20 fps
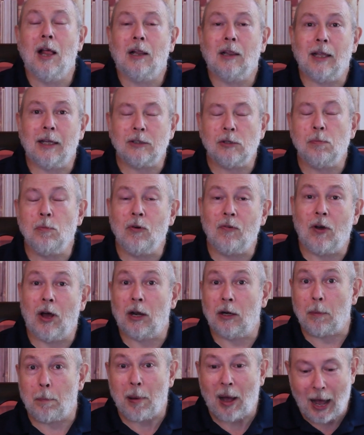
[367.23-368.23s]
Let's move
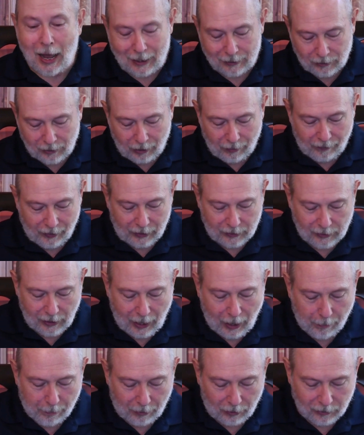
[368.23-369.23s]
on to positive
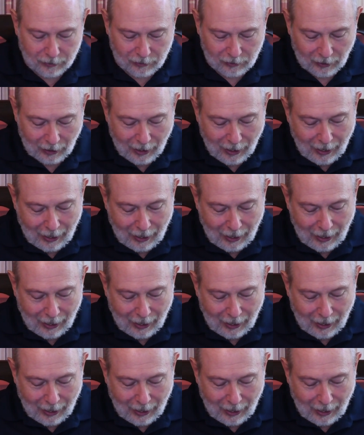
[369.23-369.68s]
examples.